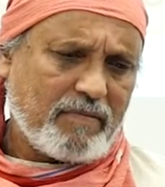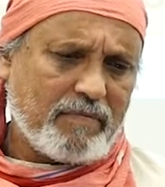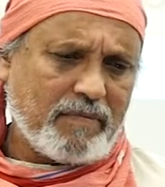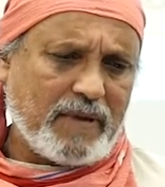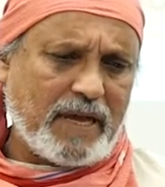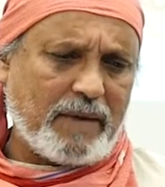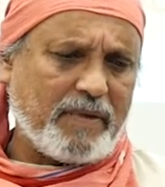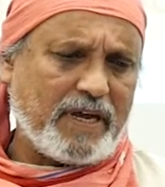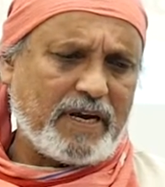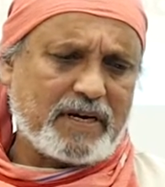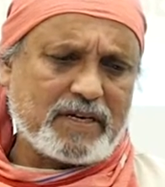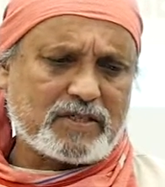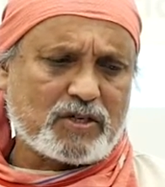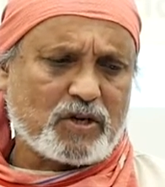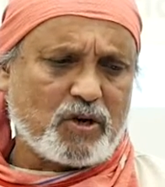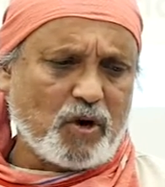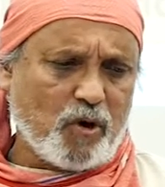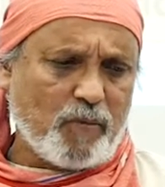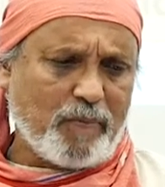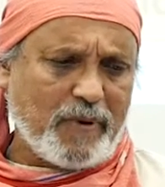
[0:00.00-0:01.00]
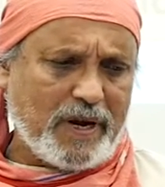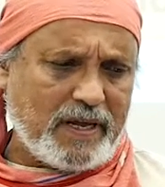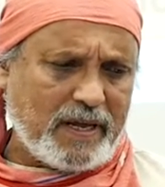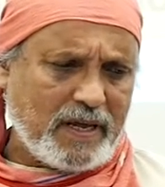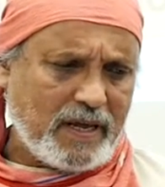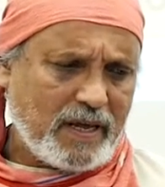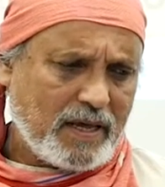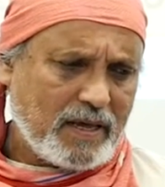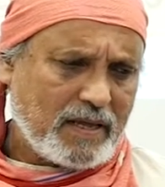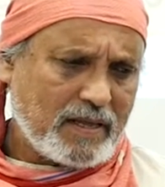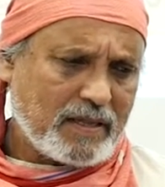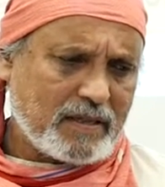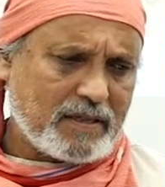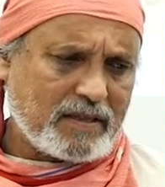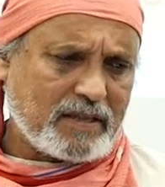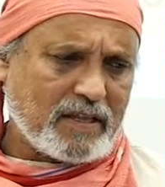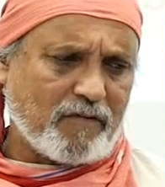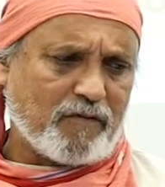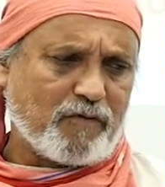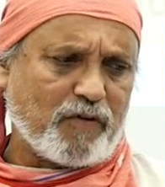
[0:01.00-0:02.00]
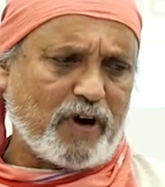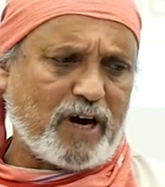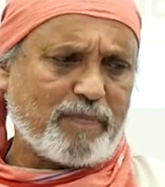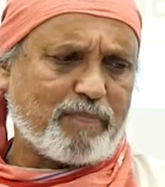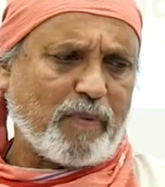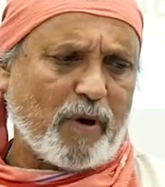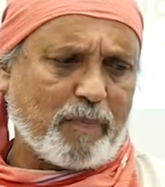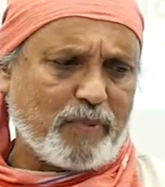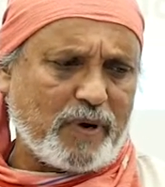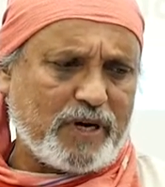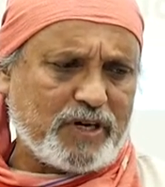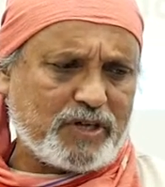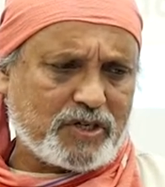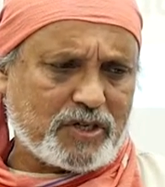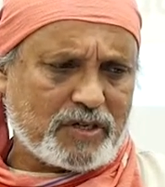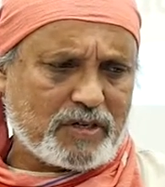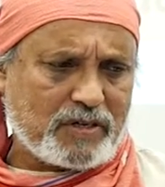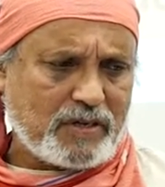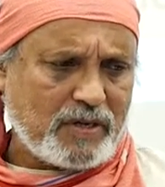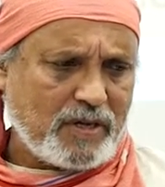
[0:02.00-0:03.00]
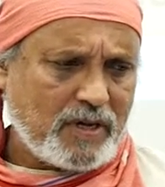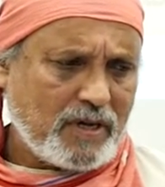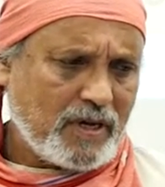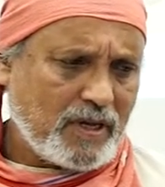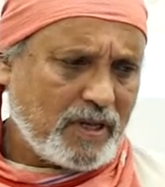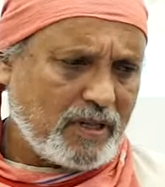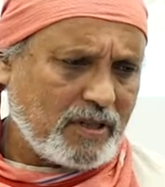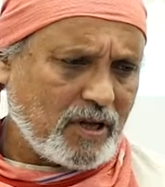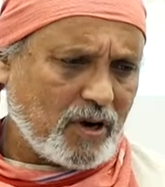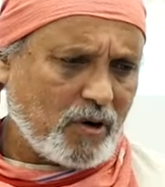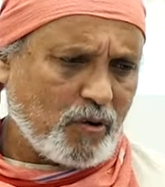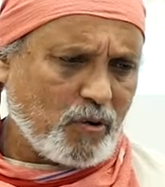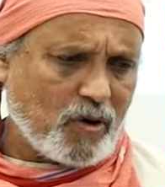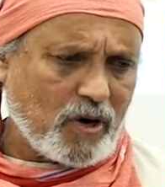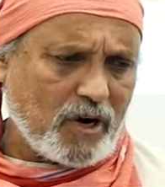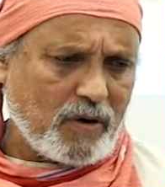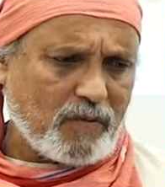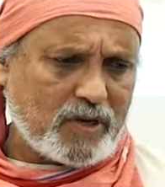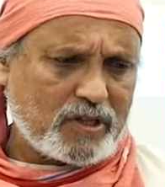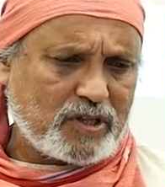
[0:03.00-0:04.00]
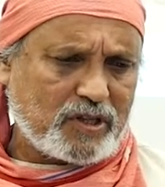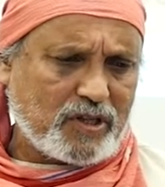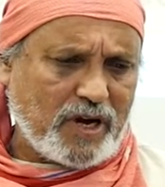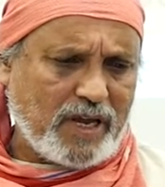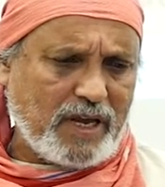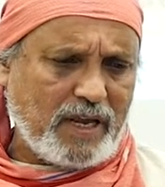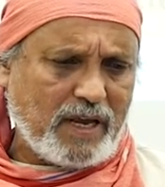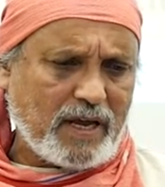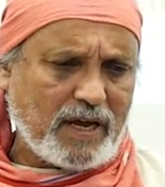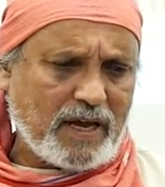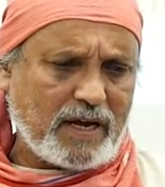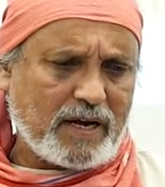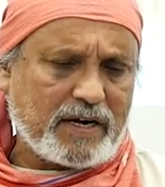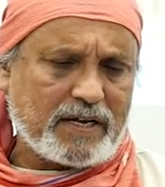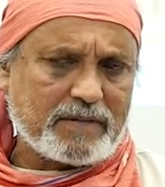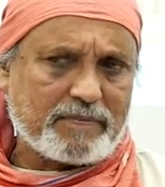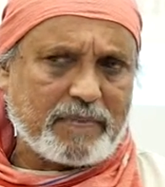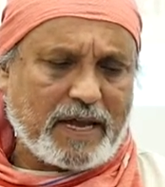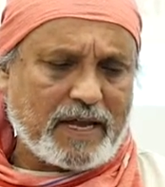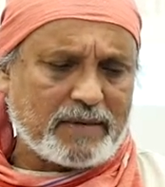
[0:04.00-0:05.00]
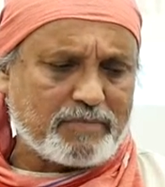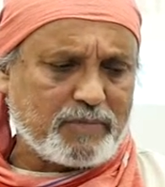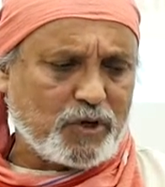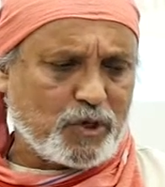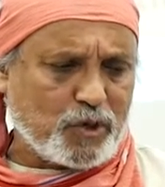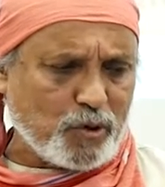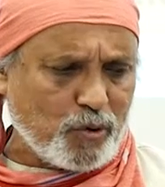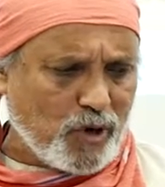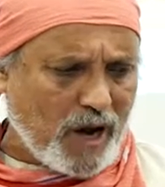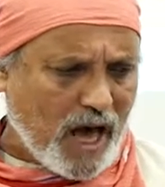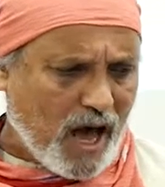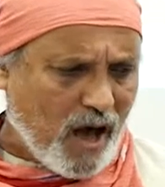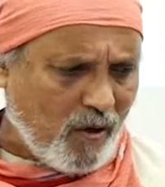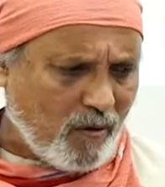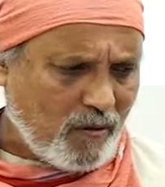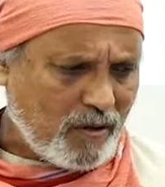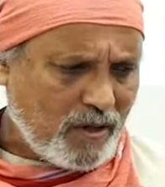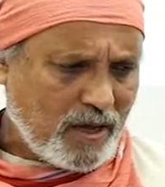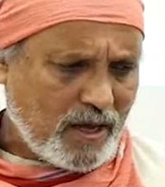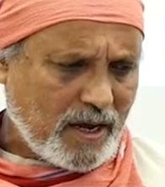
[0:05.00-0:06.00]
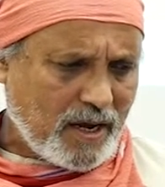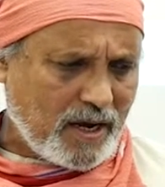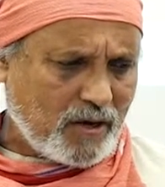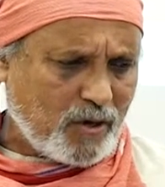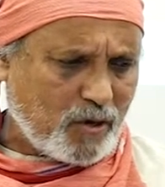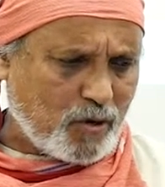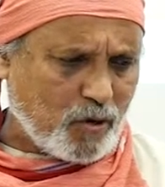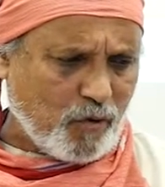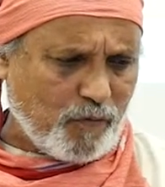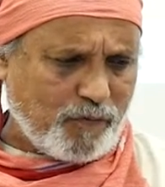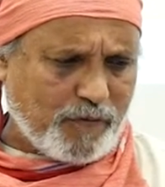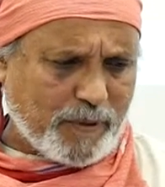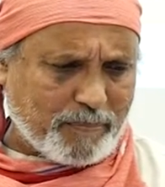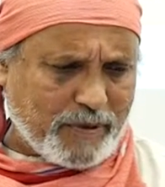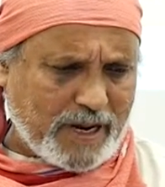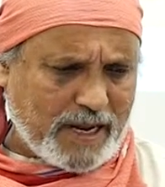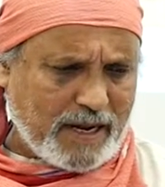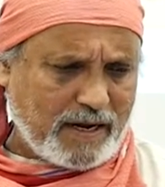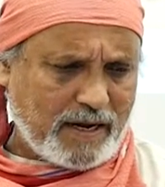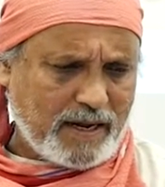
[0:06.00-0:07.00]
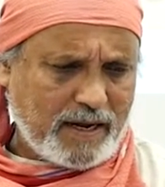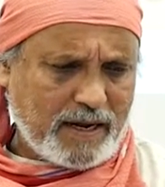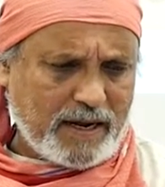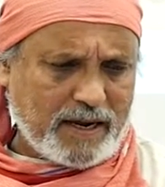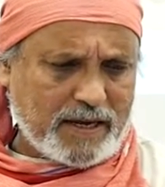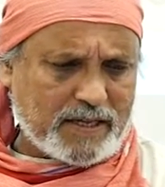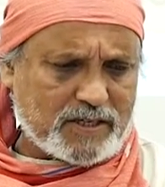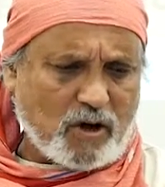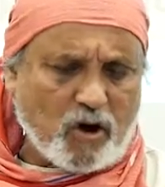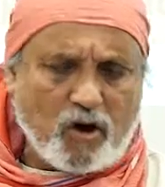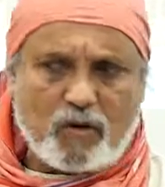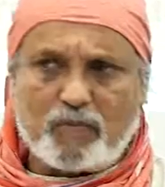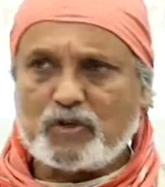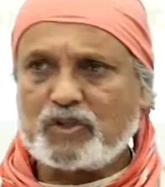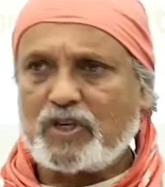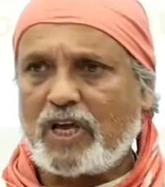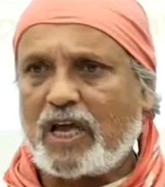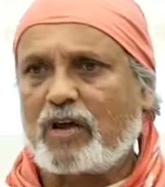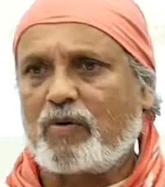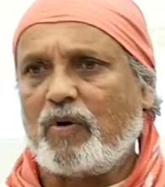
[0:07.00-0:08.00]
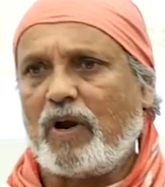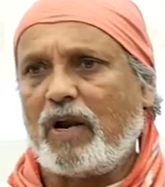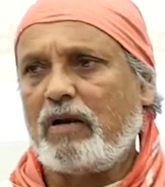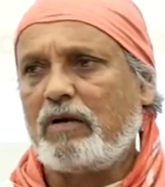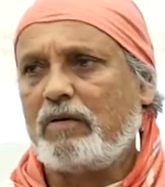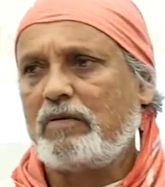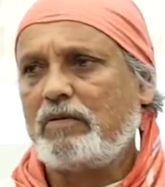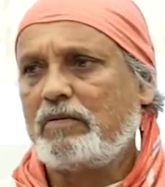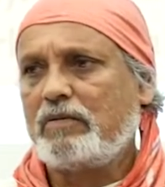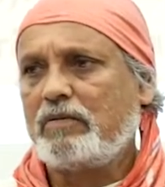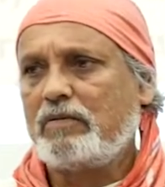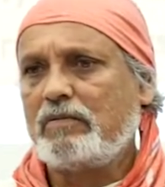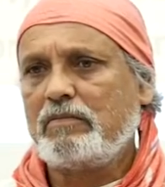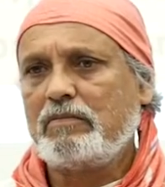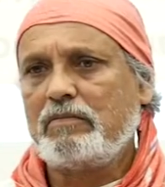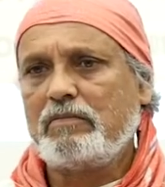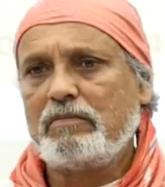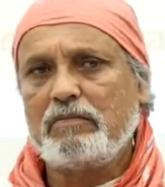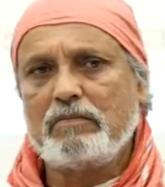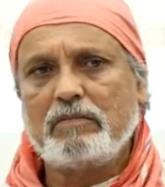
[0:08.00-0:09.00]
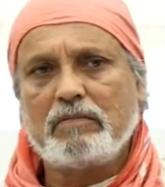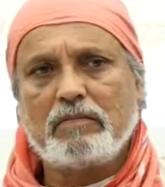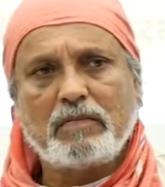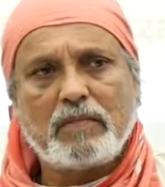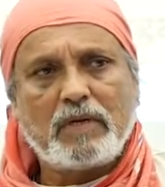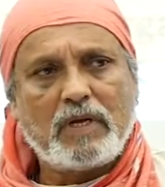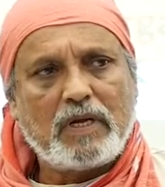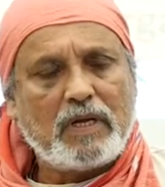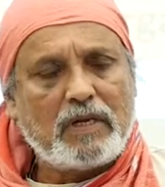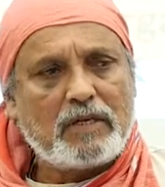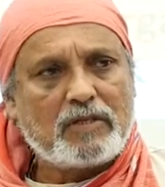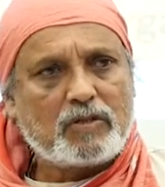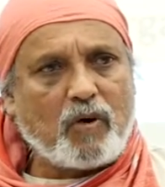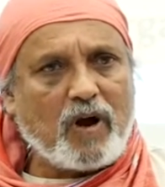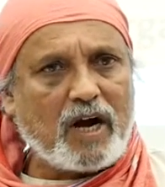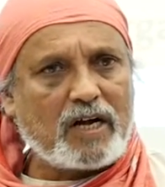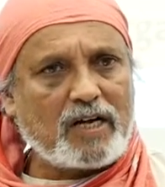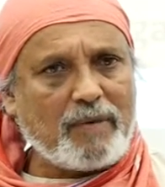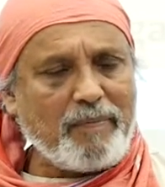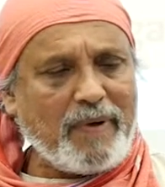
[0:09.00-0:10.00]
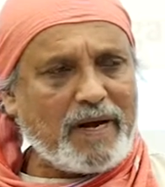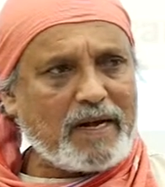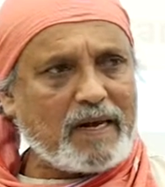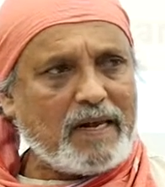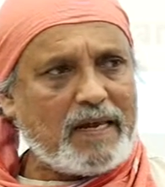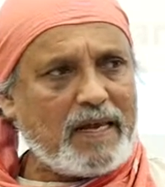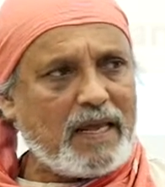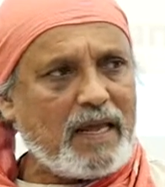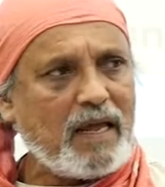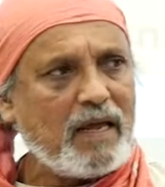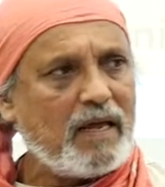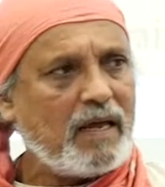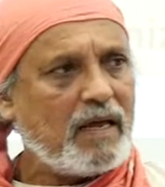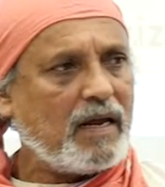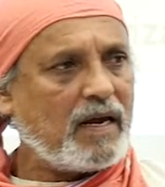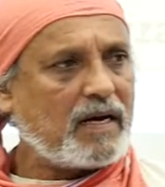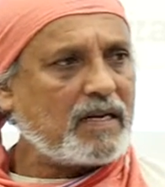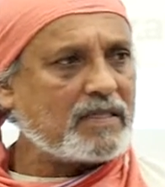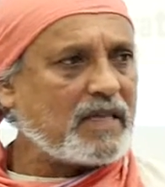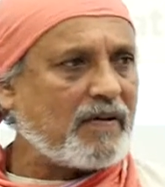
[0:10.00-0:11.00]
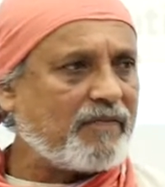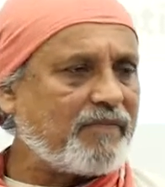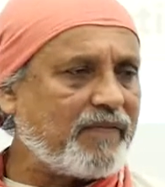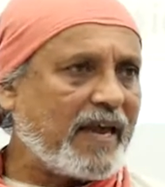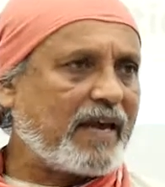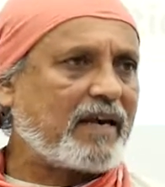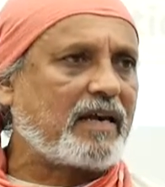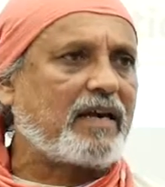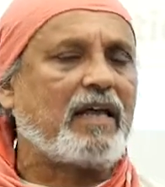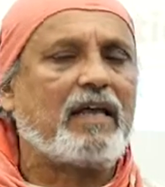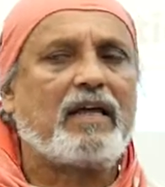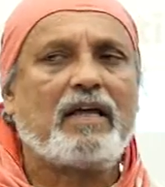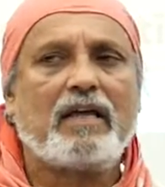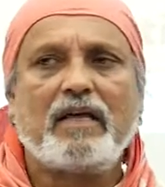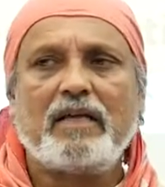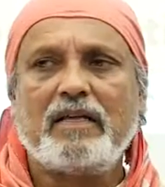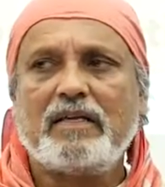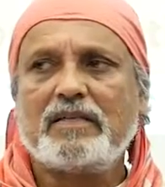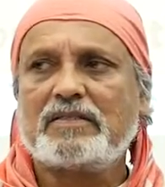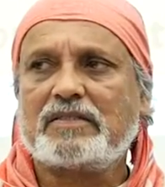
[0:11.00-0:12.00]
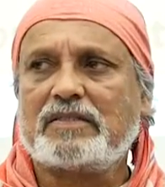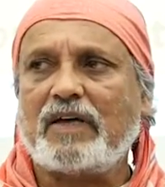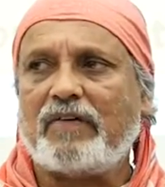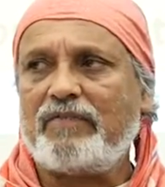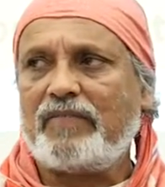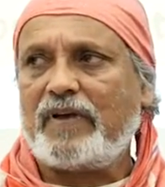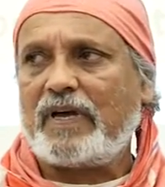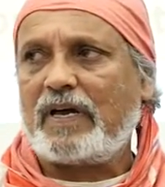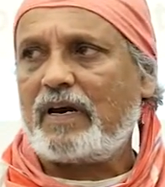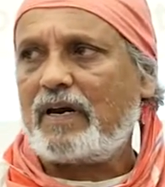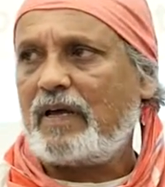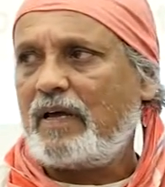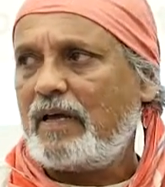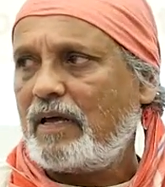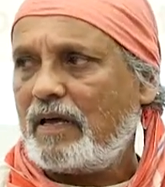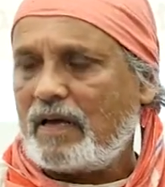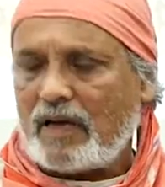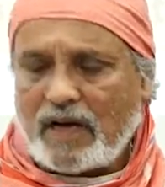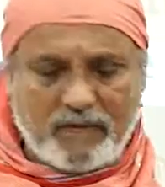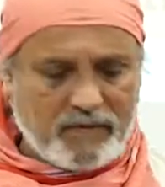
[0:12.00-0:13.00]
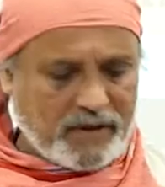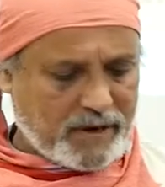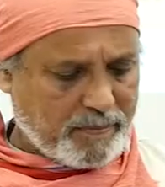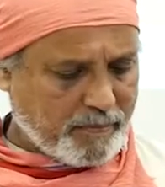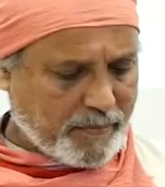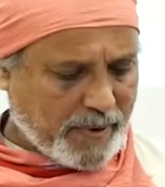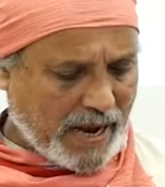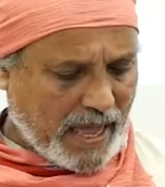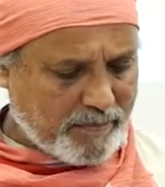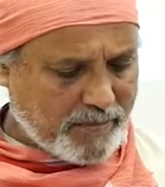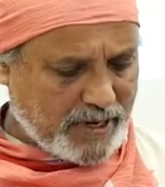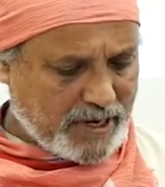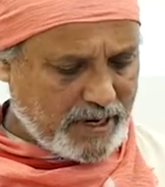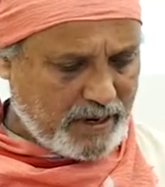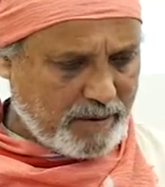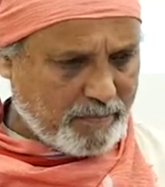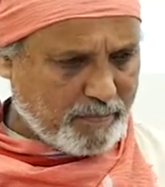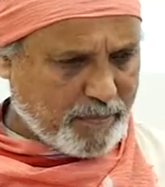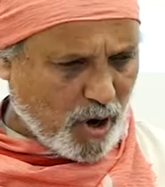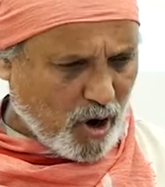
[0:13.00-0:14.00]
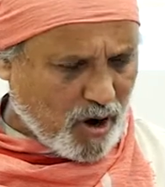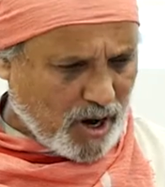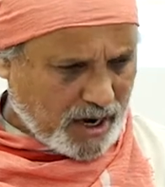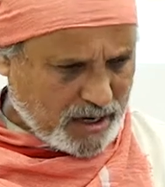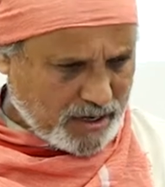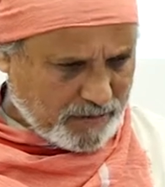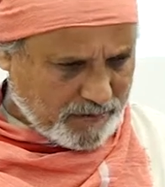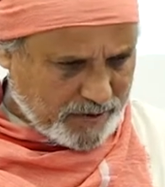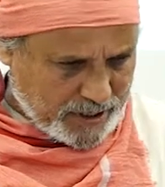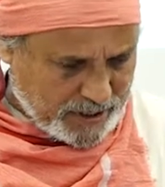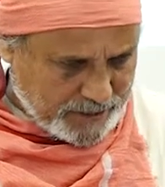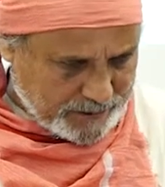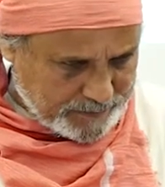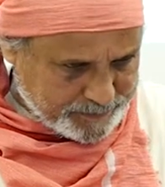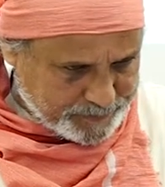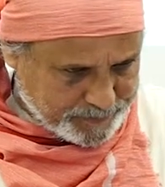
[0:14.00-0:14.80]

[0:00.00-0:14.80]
maybe it is globally, the world population in the rural was 3 and it has become 2 now, and 2015 it is almost equal. So ultimately it is affecting somewhere our primary productivity.